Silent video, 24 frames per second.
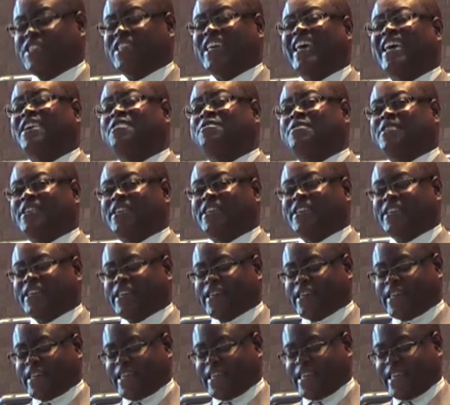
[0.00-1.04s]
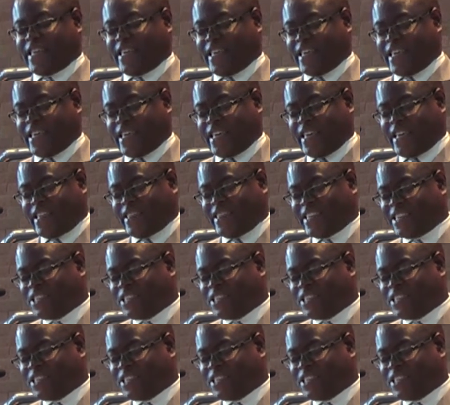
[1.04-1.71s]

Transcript: the area. And